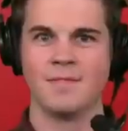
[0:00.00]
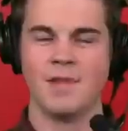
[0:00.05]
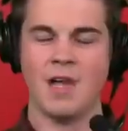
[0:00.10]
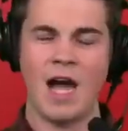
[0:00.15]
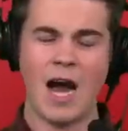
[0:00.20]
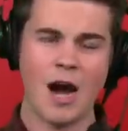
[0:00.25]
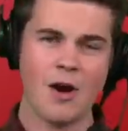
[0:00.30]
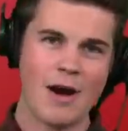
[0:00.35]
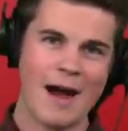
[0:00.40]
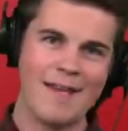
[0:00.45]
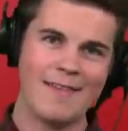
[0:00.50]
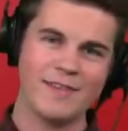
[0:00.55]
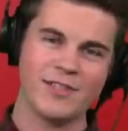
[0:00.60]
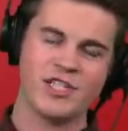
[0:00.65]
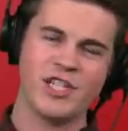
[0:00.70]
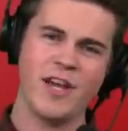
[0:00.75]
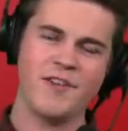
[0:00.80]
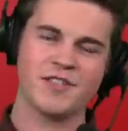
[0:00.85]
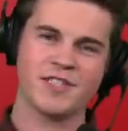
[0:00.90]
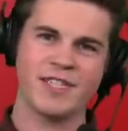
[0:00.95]
All right,
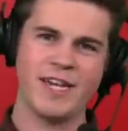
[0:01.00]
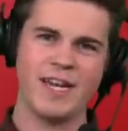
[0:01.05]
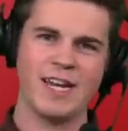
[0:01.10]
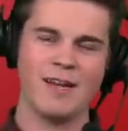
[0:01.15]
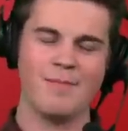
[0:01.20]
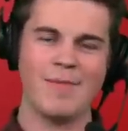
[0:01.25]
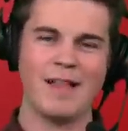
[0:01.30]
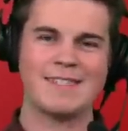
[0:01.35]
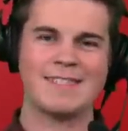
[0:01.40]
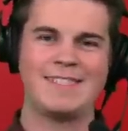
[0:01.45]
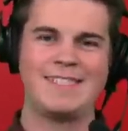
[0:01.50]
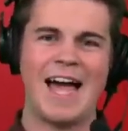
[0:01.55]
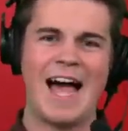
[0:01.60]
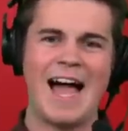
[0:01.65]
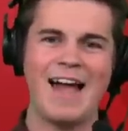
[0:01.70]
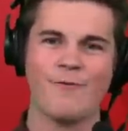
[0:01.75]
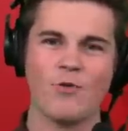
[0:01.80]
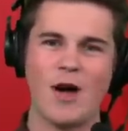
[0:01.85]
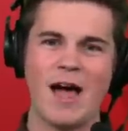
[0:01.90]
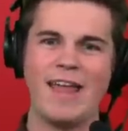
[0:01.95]
Chiefs Kingdom, let's
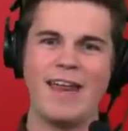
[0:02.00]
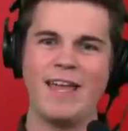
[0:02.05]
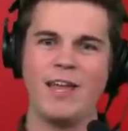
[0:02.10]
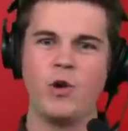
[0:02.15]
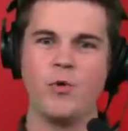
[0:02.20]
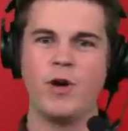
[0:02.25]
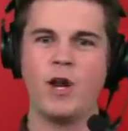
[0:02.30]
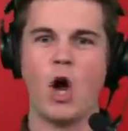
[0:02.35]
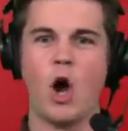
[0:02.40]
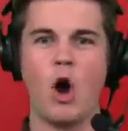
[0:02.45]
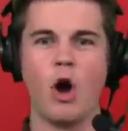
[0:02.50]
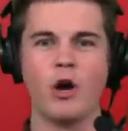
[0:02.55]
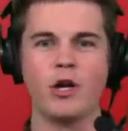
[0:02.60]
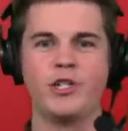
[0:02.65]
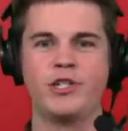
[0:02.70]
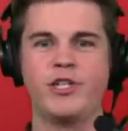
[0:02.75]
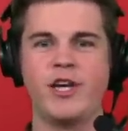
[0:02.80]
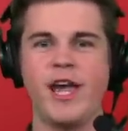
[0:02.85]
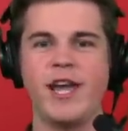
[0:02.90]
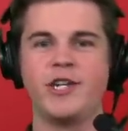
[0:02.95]
dive right into it.
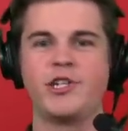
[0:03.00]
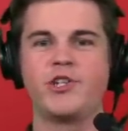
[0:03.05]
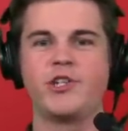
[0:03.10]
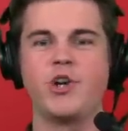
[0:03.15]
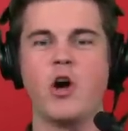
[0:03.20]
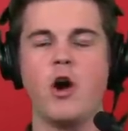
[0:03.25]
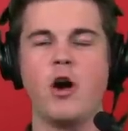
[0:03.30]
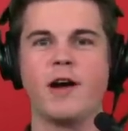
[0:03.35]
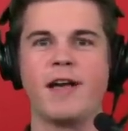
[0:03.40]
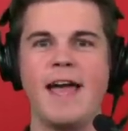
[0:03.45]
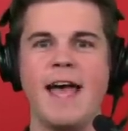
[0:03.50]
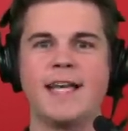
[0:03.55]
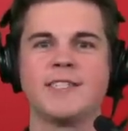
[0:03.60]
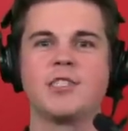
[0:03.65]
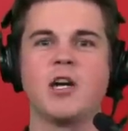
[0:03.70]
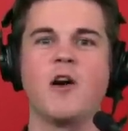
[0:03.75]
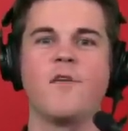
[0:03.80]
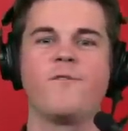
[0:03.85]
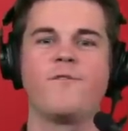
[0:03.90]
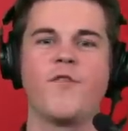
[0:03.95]
RJ Shark has
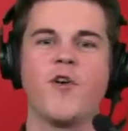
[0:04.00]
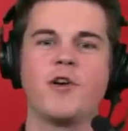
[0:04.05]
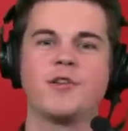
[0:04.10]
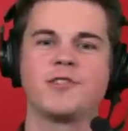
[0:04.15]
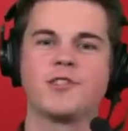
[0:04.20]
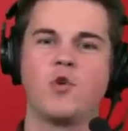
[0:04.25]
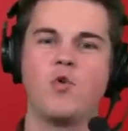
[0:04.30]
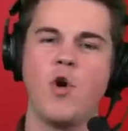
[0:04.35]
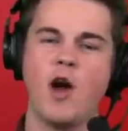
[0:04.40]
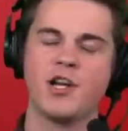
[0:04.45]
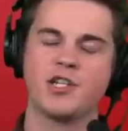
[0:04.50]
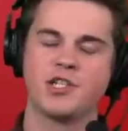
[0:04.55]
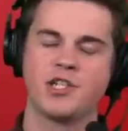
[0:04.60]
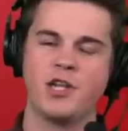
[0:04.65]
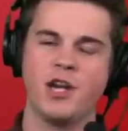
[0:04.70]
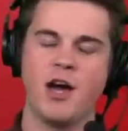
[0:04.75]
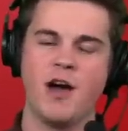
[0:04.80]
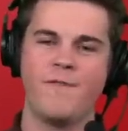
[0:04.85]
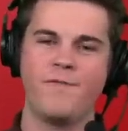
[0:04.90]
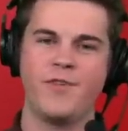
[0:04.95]
our first
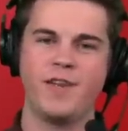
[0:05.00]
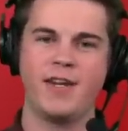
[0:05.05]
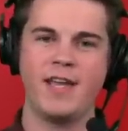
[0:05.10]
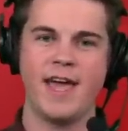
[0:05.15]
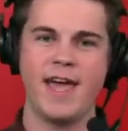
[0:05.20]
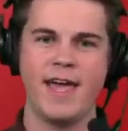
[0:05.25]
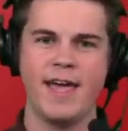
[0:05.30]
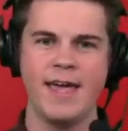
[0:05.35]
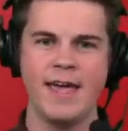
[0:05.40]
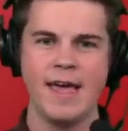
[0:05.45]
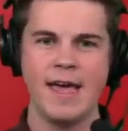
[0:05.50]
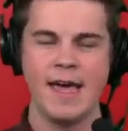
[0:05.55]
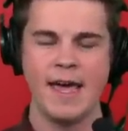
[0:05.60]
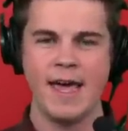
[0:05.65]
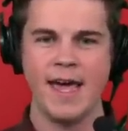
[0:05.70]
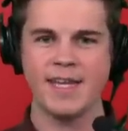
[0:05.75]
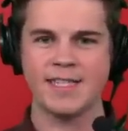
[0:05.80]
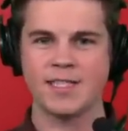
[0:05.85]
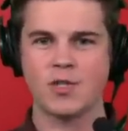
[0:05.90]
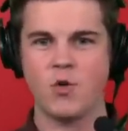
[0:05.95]
question of the day.
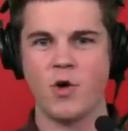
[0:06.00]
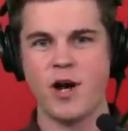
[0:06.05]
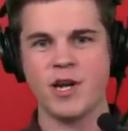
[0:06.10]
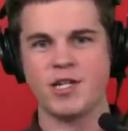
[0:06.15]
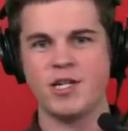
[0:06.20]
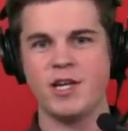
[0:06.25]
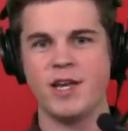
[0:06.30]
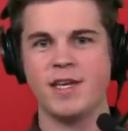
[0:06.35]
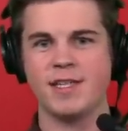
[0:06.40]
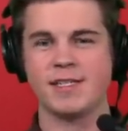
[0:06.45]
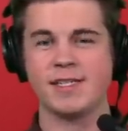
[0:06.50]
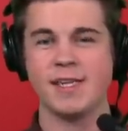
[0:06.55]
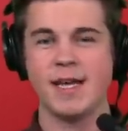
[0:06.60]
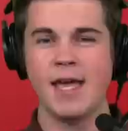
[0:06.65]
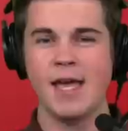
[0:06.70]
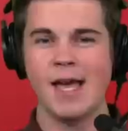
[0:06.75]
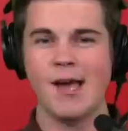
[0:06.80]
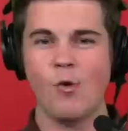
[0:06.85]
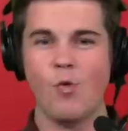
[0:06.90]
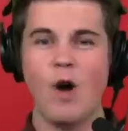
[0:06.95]
His question is,
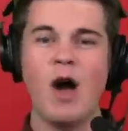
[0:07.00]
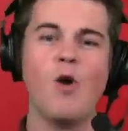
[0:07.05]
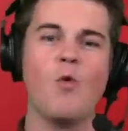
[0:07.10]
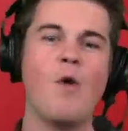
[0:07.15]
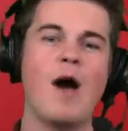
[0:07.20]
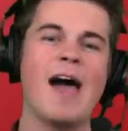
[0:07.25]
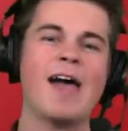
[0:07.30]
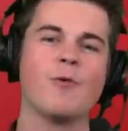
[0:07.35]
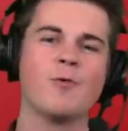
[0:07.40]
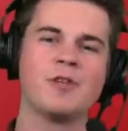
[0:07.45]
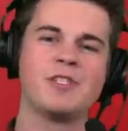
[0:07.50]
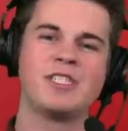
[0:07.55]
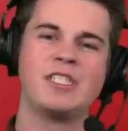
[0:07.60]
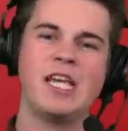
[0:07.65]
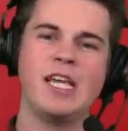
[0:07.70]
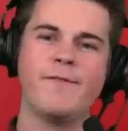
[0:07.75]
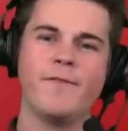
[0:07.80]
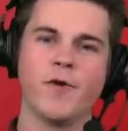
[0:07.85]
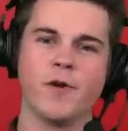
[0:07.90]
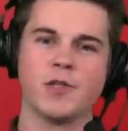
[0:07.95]
what wide
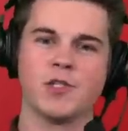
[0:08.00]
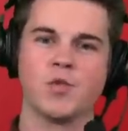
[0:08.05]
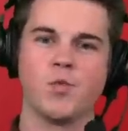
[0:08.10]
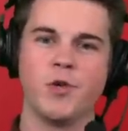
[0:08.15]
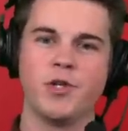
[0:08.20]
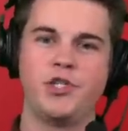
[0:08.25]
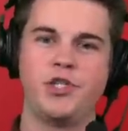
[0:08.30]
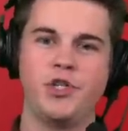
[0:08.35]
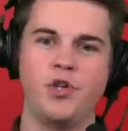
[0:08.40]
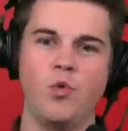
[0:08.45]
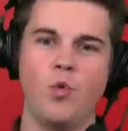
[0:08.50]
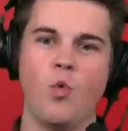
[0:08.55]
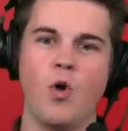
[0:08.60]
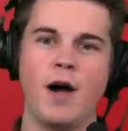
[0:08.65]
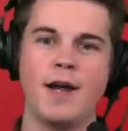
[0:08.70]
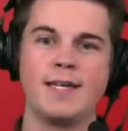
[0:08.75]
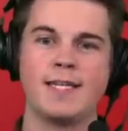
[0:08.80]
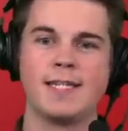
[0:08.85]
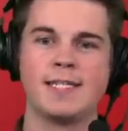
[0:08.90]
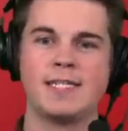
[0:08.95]
receivers would you
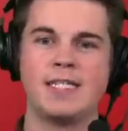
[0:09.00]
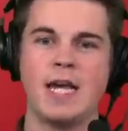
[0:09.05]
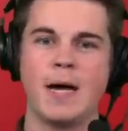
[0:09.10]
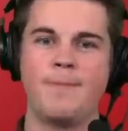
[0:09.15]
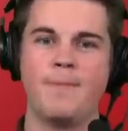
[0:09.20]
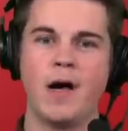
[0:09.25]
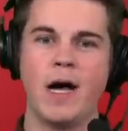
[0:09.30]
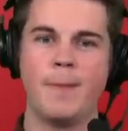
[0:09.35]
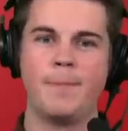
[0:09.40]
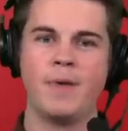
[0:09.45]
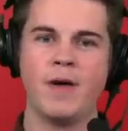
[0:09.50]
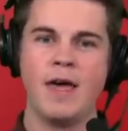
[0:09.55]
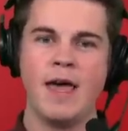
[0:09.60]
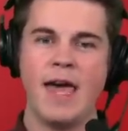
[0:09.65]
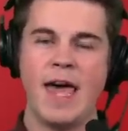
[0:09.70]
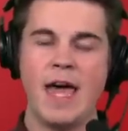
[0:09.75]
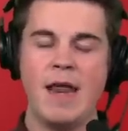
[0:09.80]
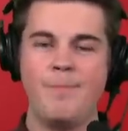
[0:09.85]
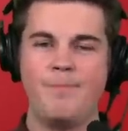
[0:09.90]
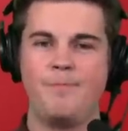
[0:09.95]
want to step up
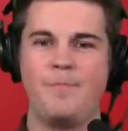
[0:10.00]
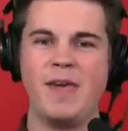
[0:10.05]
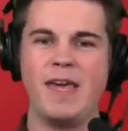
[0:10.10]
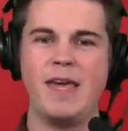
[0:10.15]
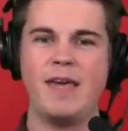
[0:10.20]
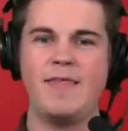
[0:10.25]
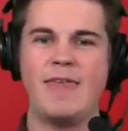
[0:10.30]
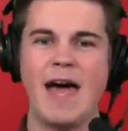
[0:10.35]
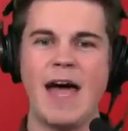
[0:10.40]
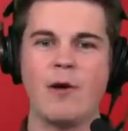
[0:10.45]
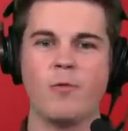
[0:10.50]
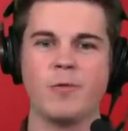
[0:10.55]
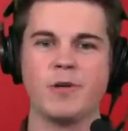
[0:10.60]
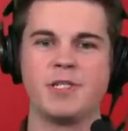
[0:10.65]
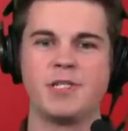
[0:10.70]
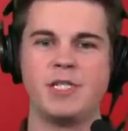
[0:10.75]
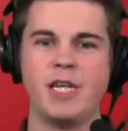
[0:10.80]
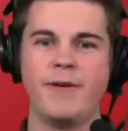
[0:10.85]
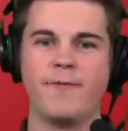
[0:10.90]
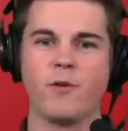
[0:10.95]
and be that
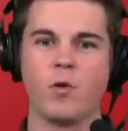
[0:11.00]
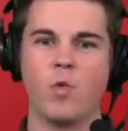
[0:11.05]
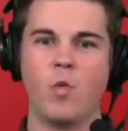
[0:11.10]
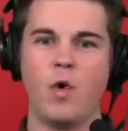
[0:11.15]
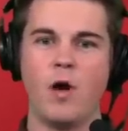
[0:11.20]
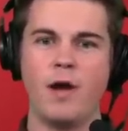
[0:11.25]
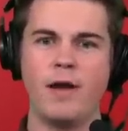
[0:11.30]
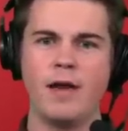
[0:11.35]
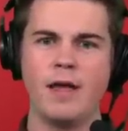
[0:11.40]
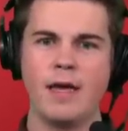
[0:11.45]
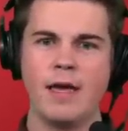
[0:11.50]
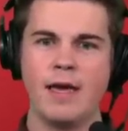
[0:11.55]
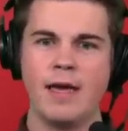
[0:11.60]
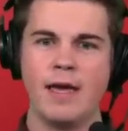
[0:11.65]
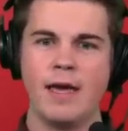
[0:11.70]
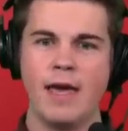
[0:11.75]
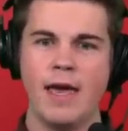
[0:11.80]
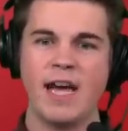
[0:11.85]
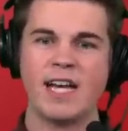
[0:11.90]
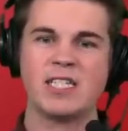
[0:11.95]
receiver one?
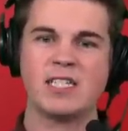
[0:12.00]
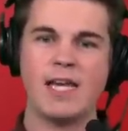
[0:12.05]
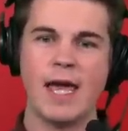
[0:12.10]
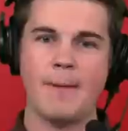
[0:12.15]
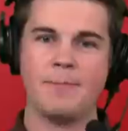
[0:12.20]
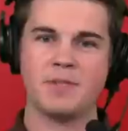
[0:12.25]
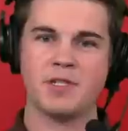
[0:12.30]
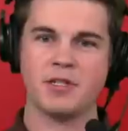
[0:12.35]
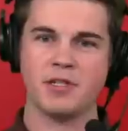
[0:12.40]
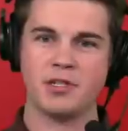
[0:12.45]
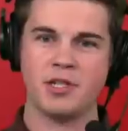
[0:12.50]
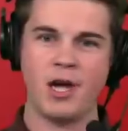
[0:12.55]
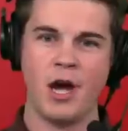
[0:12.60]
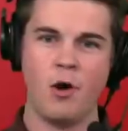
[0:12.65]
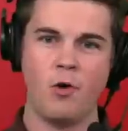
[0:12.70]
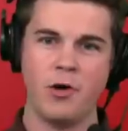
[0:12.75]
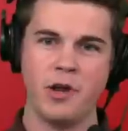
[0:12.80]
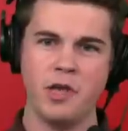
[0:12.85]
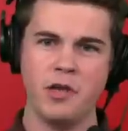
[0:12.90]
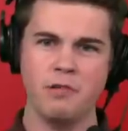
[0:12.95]
Except
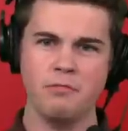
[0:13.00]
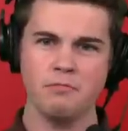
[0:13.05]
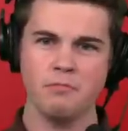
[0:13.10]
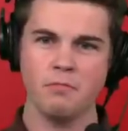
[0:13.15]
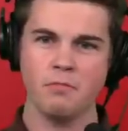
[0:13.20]
Toney?